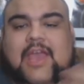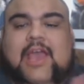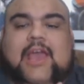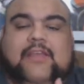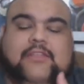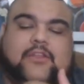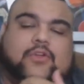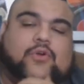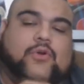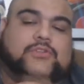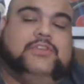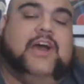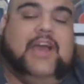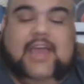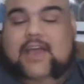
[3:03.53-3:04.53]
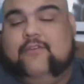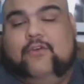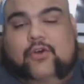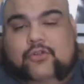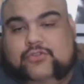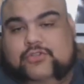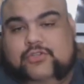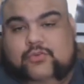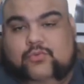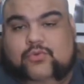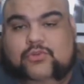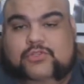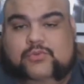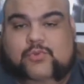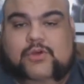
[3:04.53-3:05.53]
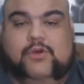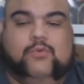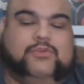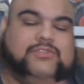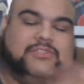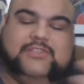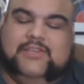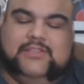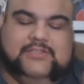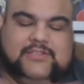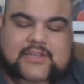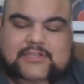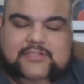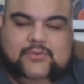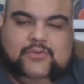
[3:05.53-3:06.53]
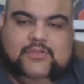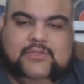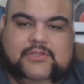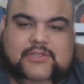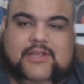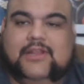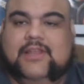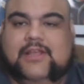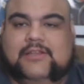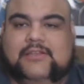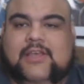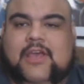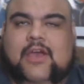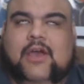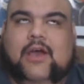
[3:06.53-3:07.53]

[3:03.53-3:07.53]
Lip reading: And then, of course, I have Alternate World as well, which is like the side story they did I liked.